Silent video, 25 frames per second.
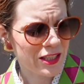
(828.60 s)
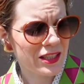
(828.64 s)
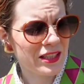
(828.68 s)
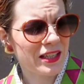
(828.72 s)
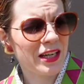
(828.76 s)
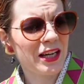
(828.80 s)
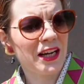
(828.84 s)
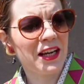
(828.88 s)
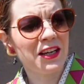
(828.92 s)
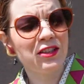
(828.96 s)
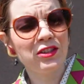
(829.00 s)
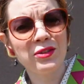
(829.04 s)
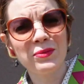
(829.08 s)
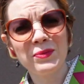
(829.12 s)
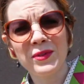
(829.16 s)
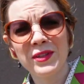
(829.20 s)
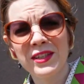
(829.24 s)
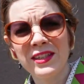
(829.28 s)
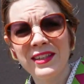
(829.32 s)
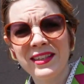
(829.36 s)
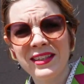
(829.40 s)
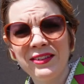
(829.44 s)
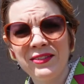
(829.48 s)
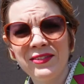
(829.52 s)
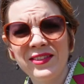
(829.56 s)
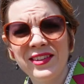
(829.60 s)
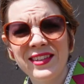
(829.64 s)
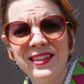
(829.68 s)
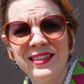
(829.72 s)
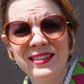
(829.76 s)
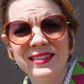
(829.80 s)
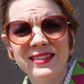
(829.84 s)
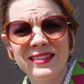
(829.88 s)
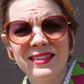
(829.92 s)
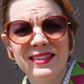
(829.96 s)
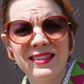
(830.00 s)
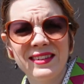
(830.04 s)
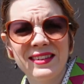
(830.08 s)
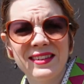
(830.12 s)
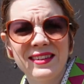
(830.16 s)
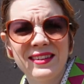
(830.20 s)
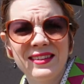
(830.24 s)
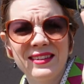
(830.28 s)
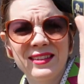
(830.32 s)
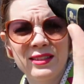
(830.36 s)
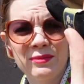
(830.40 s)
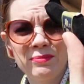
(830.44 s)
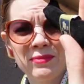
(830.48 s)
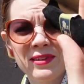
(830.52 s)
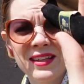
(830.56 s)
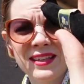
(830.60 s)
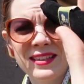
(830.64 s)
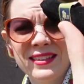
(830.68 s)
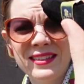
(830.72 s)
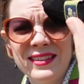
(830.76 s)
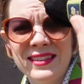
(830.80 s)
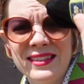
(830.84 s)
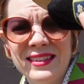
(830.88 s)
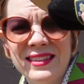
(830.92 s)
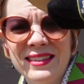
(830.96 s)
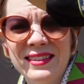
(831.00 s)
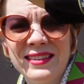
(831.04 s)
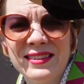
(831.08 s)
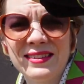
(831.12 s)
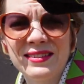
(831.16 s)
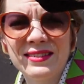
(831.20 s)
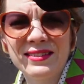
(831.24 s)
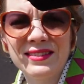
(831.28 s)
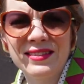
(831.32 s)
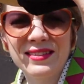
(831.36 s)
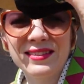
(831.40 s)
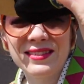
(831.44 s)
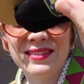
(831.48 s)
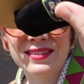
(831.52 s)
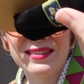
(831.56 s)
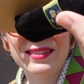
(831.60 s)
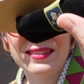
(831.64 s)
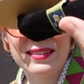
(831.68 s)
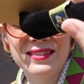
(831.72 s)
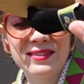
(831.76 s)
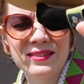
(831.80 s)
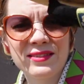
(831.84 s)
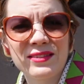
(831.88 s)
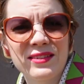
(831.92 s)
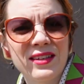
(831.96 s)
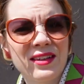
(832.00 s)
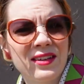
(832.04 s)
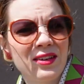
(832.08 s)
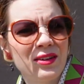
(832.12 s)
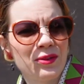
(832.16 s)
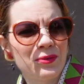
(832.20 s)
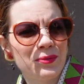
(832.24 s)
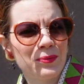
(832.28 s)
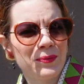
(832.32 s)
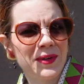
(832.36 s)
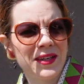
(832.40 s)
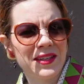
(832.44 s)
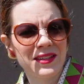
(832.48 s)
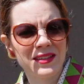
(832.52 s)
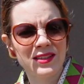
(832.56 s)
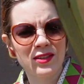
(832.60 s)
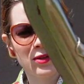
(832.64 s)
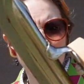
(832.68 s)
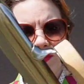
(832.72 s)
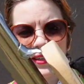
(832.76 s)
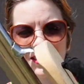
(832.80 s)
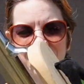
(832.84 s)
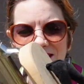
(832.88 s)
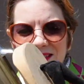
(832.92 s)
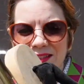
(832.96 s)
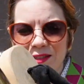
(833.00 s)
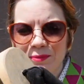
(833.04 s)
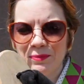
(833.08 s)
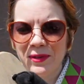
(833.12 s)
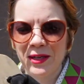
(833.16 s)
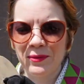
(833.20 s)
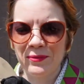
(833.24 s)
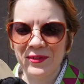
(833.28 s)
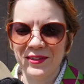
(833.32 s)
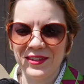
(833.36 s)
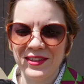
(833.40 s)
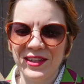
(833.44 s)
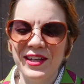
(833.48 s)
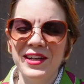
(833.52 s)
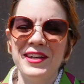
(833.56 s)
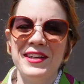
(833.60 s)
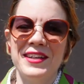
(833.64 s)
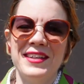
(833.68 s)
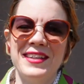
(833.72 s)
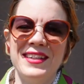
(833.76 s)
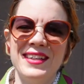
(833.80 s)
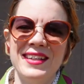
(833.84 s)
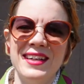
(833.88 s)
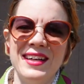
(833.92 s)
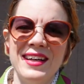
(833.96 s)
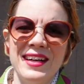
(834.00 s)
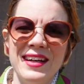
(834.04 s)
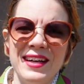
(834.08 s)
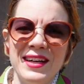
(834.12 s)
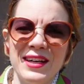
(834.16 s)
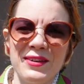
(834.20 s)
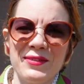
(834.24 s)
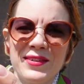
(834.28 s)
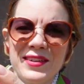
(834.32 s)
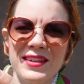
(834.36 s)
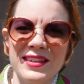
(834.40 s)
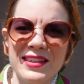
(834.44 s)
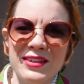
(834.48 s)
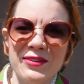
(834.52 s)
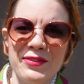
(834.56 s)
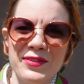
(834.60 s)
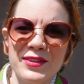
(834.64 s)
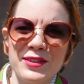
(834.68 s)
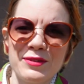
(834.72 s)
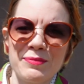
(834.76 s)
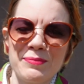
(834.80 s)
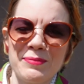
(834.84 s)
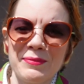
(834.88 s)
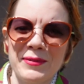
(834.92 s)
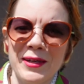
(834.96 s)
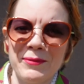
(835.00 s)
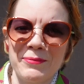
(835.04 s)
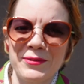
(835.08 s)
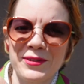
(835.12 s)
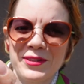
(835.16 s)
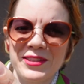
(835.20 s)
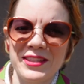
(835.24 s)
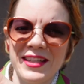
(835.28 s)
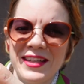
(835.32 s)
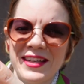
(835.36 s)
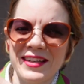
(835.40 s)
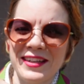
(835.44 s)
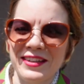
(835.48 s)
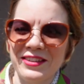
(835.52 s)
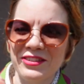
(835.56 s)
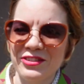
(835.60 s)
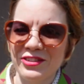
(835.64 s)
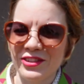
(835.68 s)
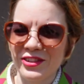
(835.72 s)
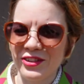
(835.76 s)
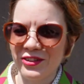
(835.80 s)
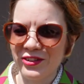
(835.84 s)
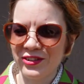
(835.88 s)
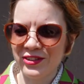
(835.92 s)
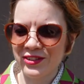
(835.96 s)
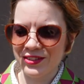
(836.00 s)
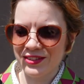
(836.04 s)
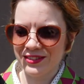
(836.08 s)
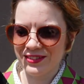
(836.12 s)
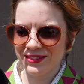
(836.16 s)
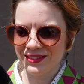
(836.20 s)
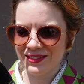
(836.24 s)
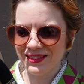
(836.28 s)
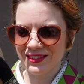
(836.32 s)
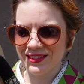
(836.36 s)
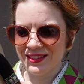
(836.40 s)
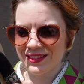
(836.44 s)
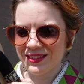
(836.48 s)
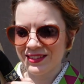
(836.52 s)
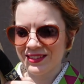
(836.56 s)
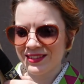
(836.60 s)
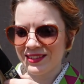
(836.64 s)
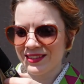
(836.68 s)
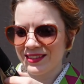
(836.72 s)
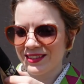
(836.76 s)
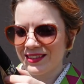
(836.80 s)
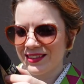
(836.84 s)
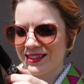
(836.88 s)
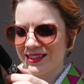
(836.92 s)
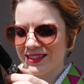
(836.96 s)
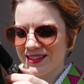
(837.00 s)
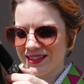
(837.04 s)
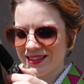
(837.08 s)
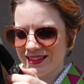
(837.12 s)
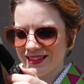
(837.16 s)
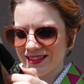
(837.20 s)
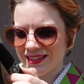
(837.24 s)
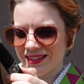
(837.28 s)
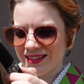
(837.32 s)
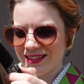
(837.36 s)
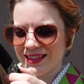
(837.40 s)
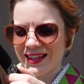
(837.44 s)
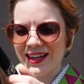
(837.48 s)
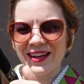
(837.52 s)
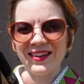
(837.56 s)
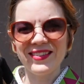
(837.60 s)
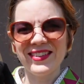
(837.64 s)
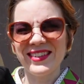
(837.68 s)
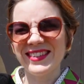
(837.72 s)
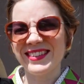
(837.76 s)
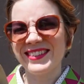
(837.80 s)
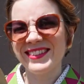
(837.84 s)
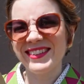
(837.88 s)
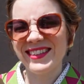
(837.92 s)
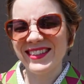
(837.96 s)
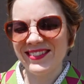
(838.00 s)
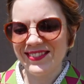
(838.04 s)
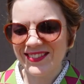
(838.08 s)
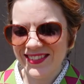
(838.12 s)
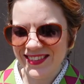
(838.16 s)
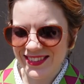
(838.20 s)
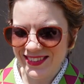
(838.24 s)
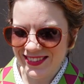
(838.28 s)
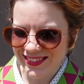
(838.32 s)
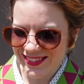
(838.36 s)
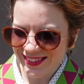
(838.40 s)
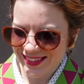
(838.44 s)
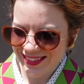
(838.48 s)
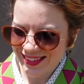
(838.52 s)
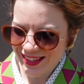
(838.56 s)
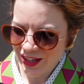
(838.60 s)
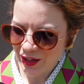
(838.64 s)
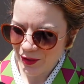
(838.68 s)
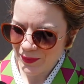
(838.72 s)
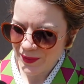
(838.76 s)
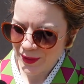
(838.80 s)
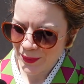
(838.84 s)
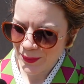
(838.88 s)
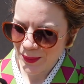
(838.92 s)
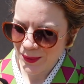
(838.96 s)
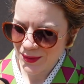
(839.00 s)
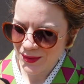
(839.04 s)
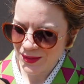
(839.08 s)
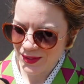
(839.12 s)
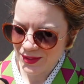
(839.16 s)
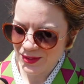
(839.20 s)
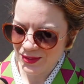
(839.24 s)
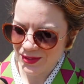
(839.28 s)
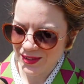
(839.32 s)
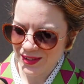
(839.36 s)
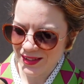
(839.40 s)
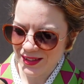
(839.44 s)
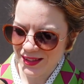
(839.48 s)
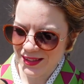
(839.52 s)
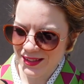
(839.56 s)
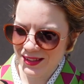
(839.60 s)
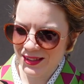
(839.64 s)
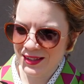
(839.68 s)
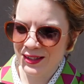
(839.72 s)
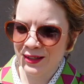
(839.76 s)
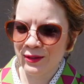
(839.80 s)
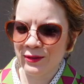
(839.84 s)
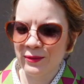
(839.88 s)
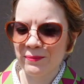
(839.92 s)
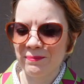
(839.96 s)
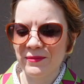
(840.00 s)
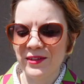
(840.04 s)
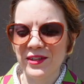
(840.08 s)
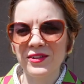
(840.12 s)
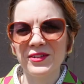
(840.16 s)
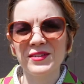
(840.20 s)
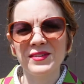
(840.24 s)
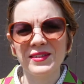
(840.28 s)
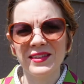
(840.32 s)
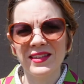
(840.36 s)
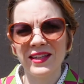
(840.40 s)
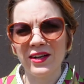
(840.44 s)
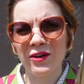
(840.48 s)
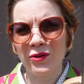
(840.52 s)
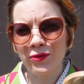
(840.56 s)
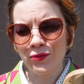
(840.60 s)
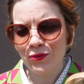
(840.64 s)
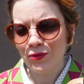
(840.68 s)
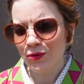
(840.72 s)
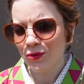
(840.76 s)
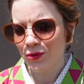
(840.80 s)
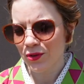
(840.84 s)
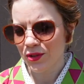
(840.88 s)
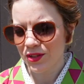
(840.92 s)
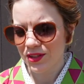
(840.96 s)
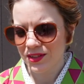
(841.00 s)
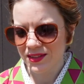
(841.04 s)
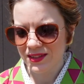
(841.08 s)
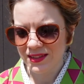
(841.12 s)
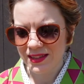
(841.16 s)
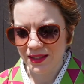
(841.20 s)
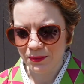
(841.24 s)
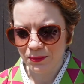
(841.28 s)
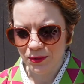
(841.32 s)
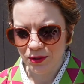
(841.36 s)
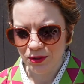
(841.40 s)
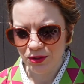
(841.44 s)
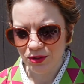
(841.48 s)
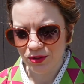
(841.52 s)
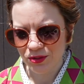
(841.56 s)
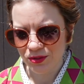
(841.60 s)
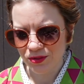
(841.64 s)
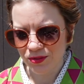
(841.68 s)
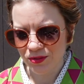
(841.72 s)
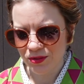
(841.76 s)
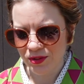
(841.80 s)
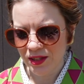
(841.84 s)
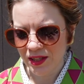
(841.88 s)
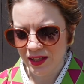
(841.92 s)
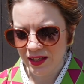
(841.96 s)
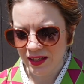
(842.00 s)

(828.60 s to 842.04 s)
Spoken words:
I actually want to leave this plastic. Oh wait, it's not plastic, it's paper. I want to leave this paper tag actually on. I'm just gonna leave it on and hope I won't destroy it, because there, of course, I want to